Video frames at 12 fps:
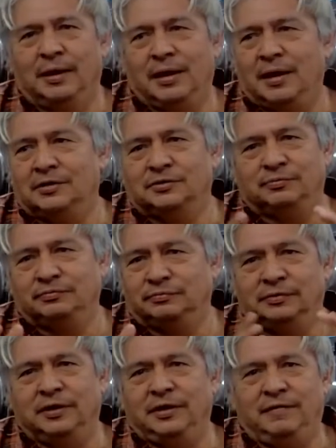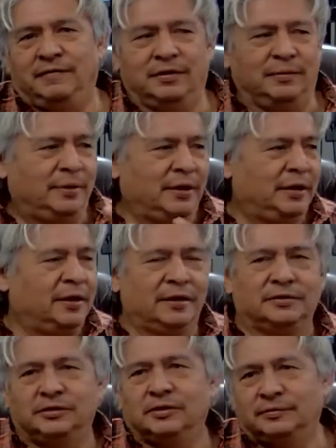a house, even on
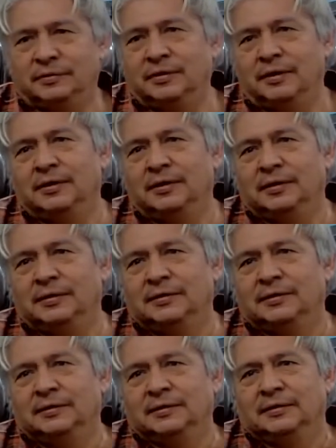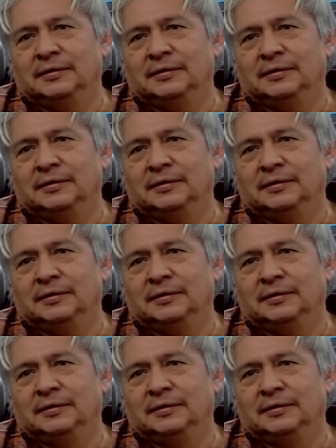Medicare. So yeah. And for a